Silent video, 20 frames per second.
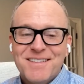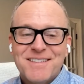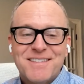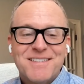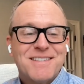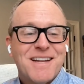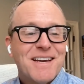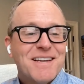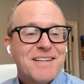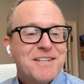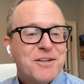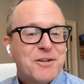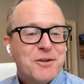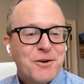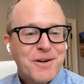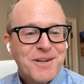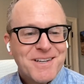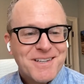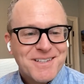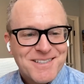Stay
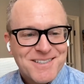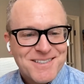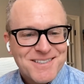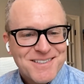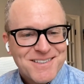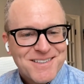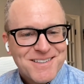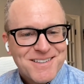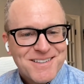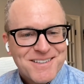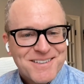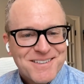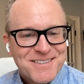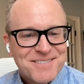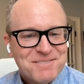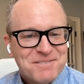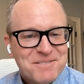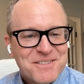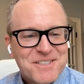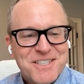curious.
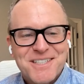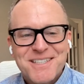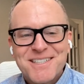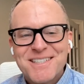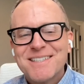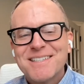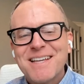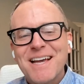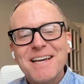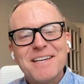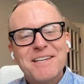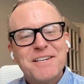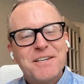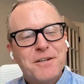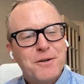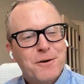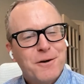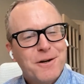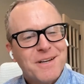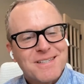Just stay
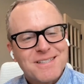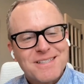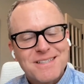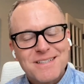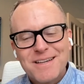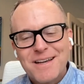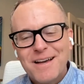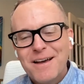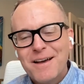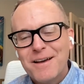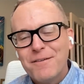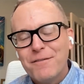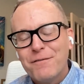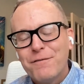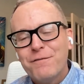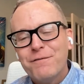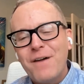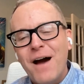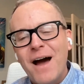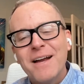curious.
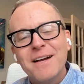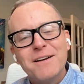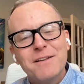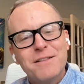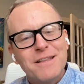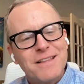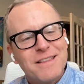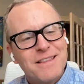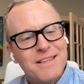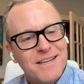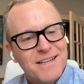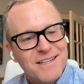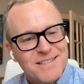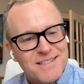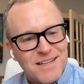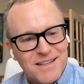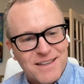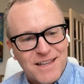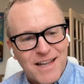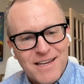Find the
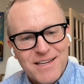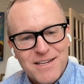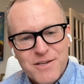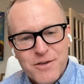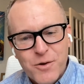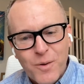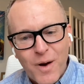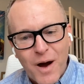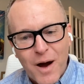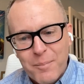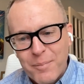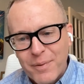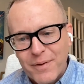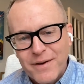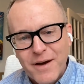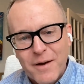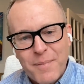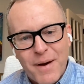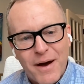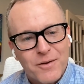things that light you up
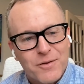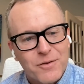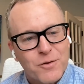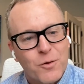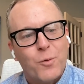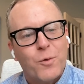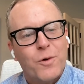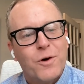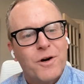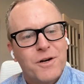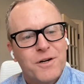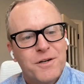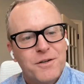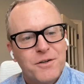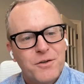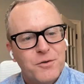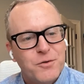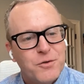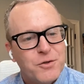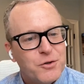about the work
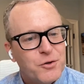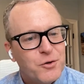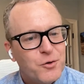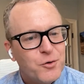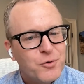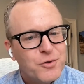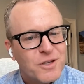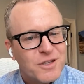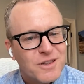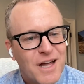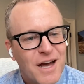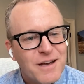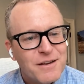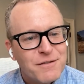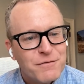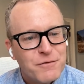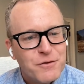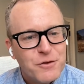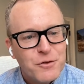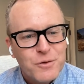you do, the
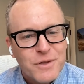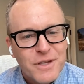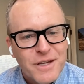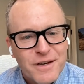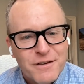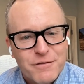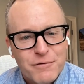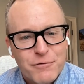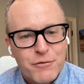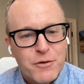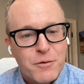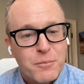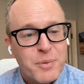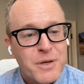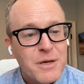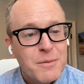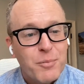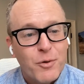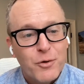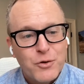life you live, the
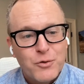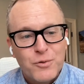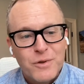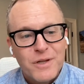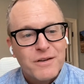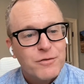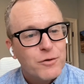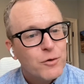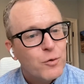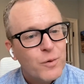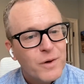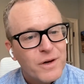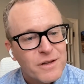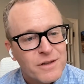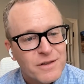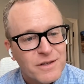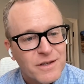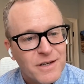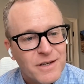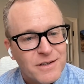people you live it
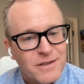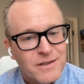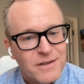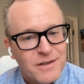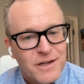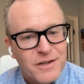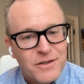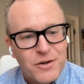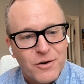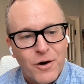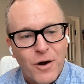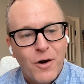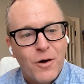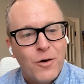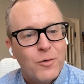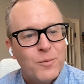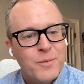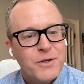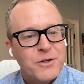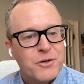with in your
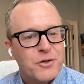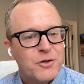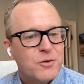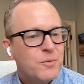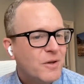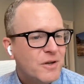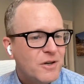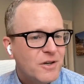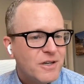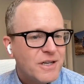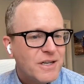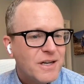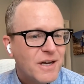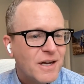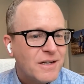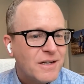home, in your community,